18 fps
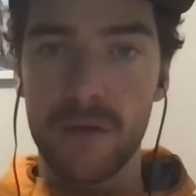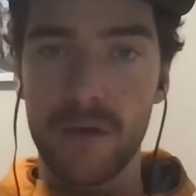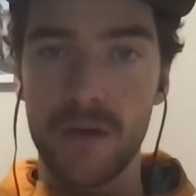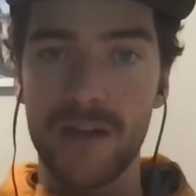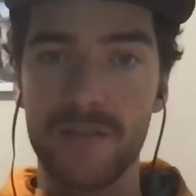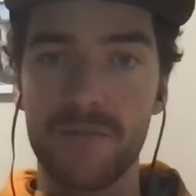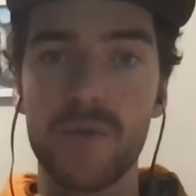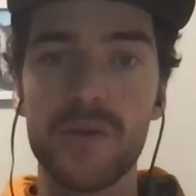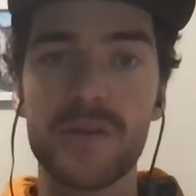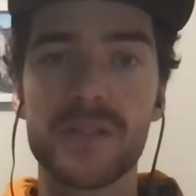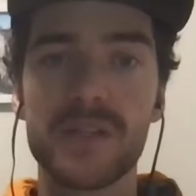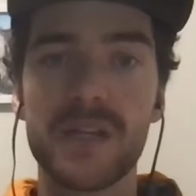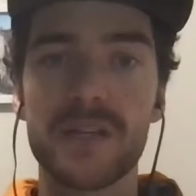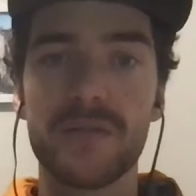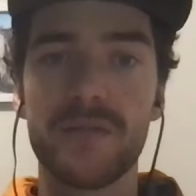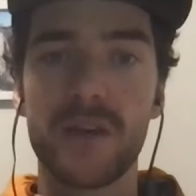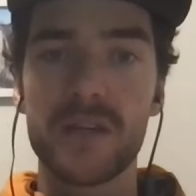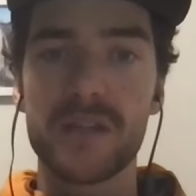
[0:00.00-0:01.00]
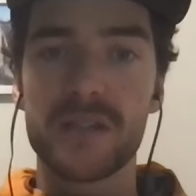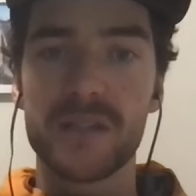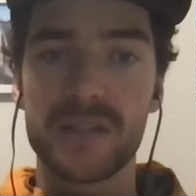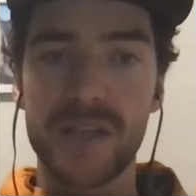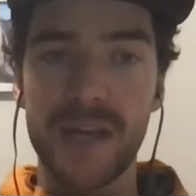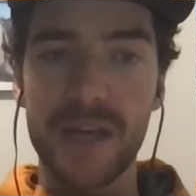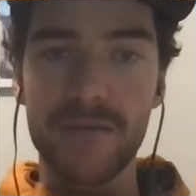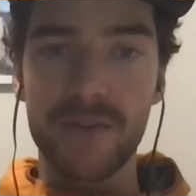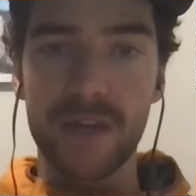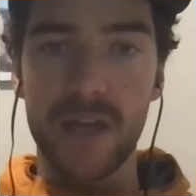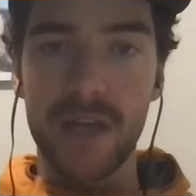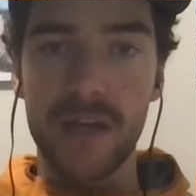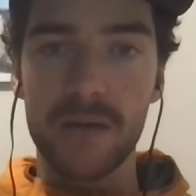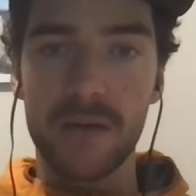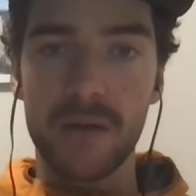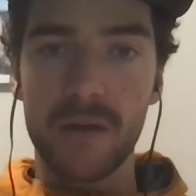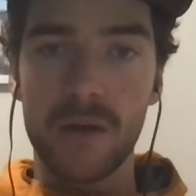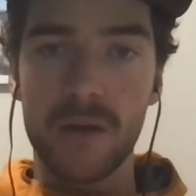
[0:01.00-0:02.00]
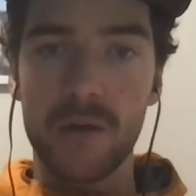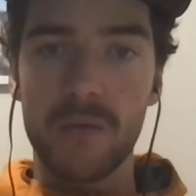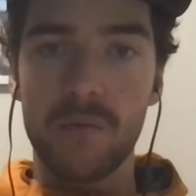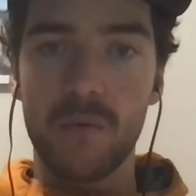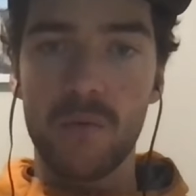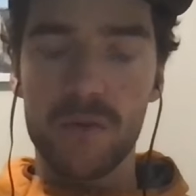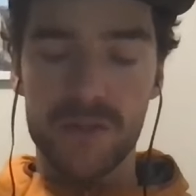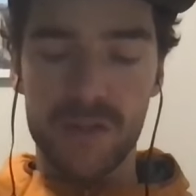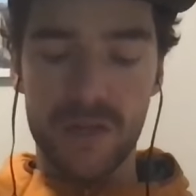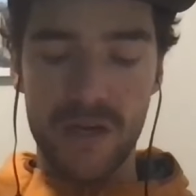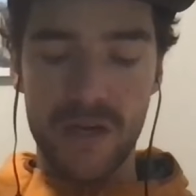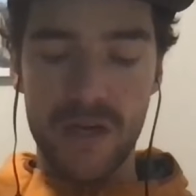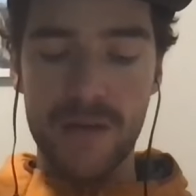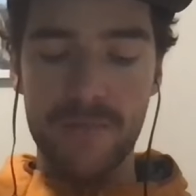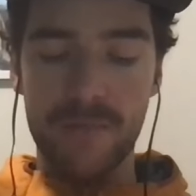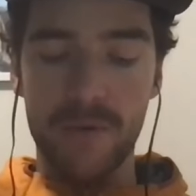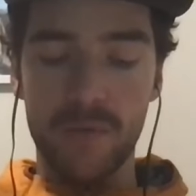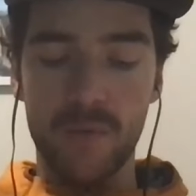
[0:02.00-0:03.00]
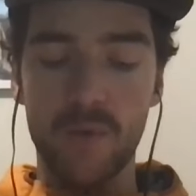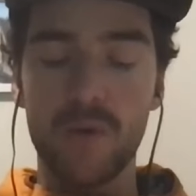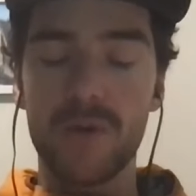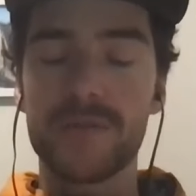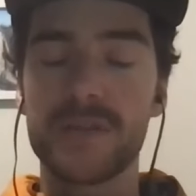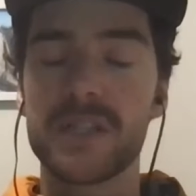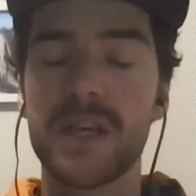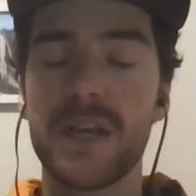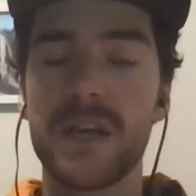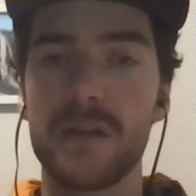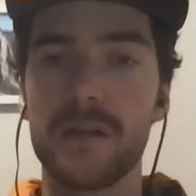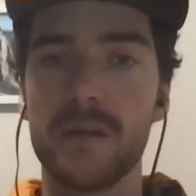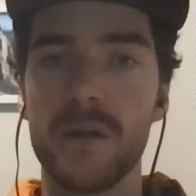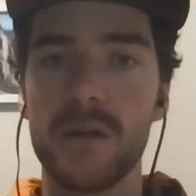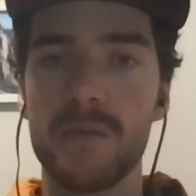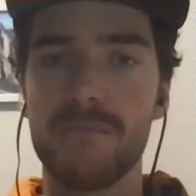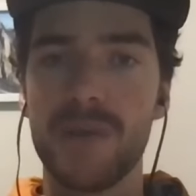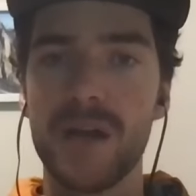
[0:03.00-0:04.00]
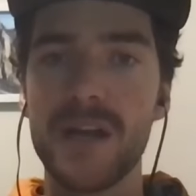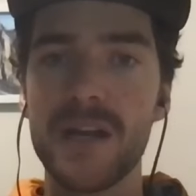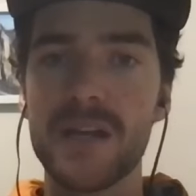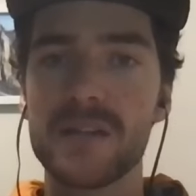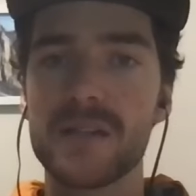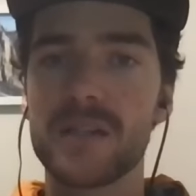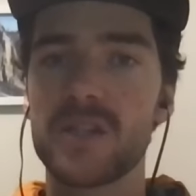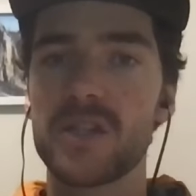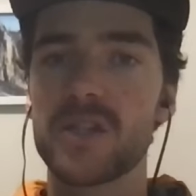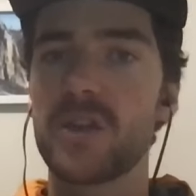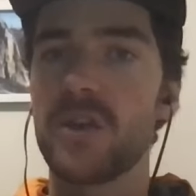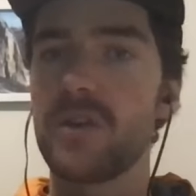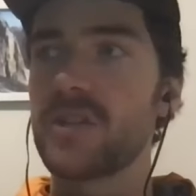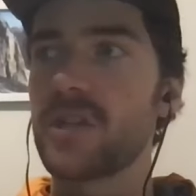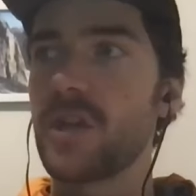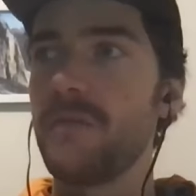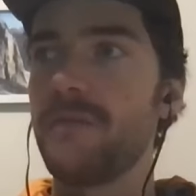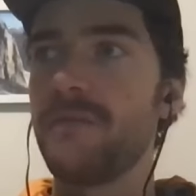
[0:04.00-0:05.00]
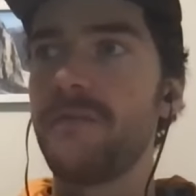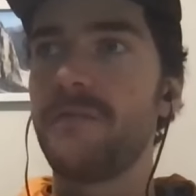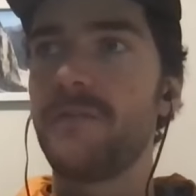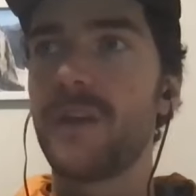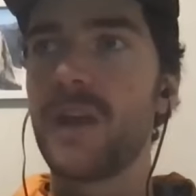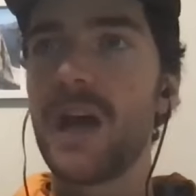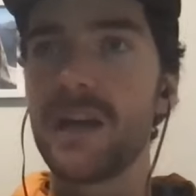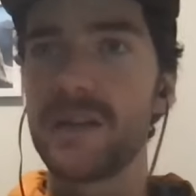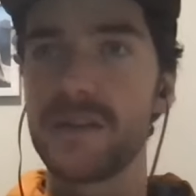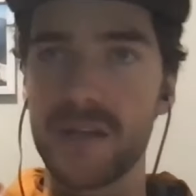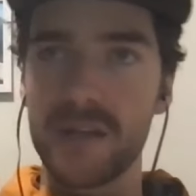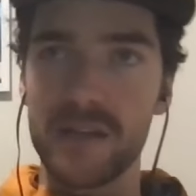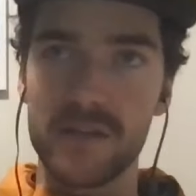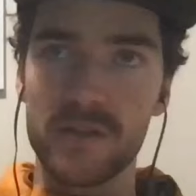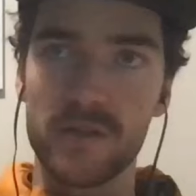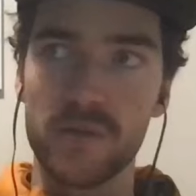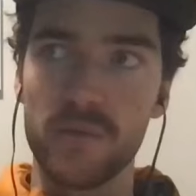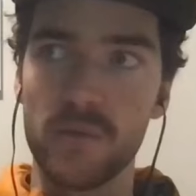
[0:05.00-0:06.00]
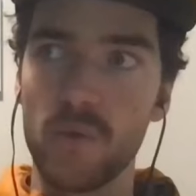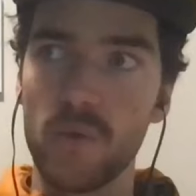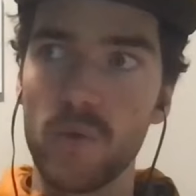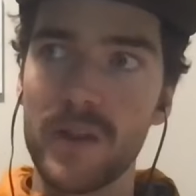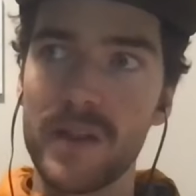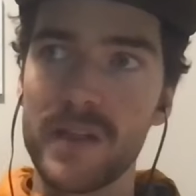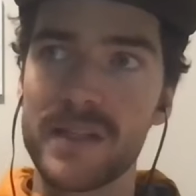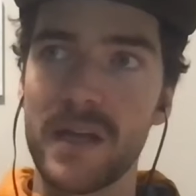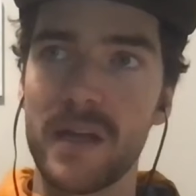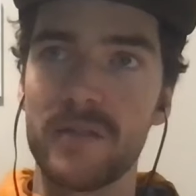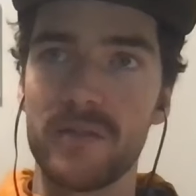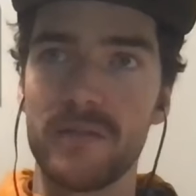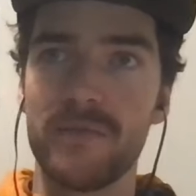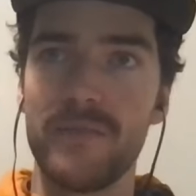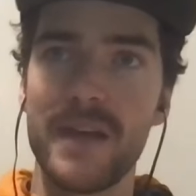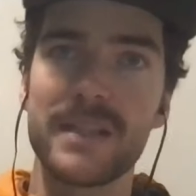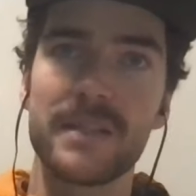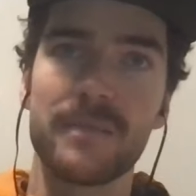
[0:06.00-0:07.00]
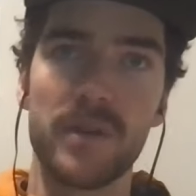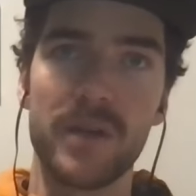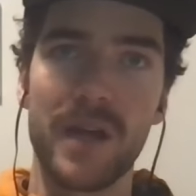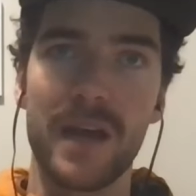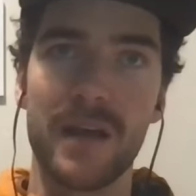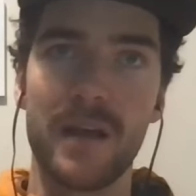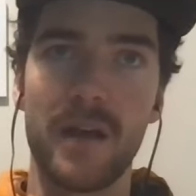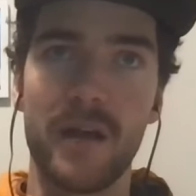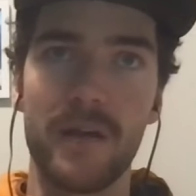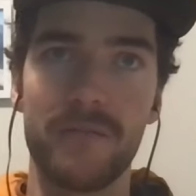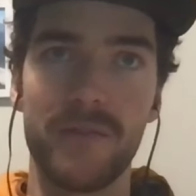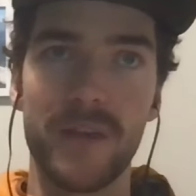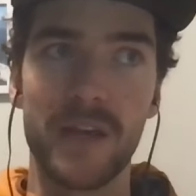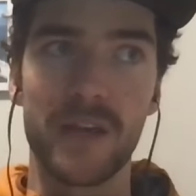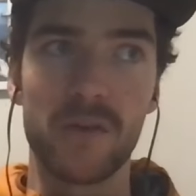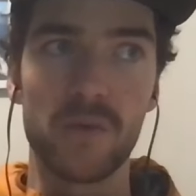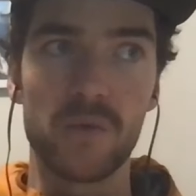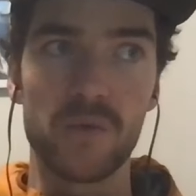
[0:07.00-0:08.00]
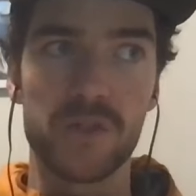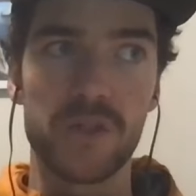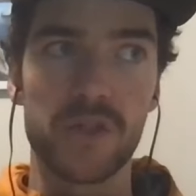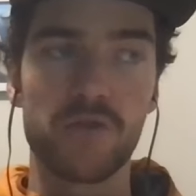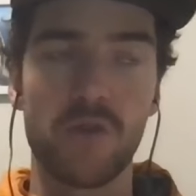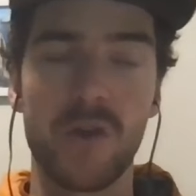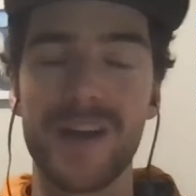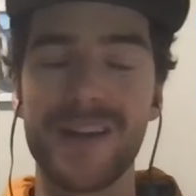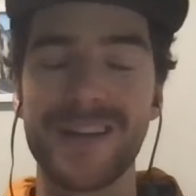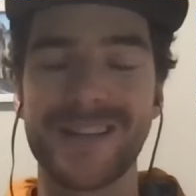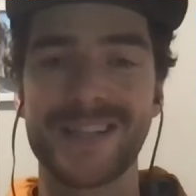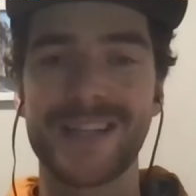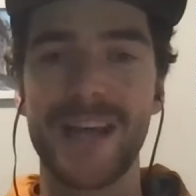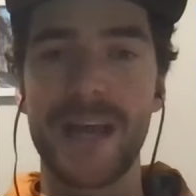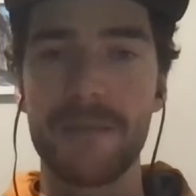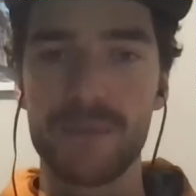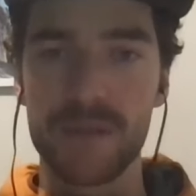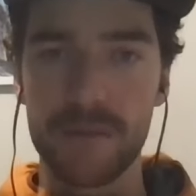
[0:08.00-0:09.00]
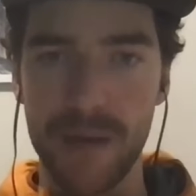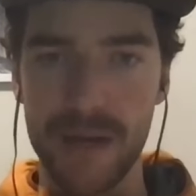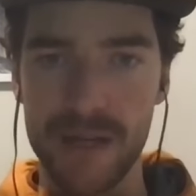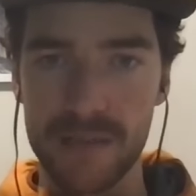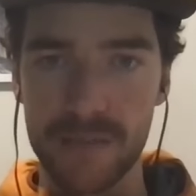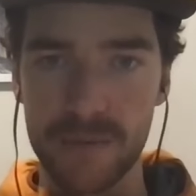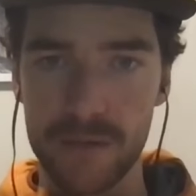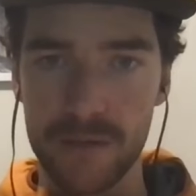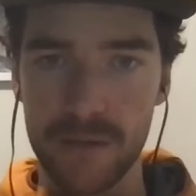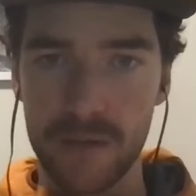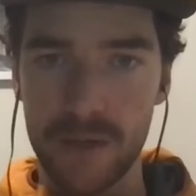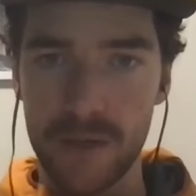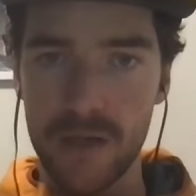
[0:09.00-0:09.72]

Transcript: And if we're incentivized to save again, what's going to happen? Well, all of a sudden, money isn't just going to go flood into all of these other investment uh, uh vehicles to try and escape debasement.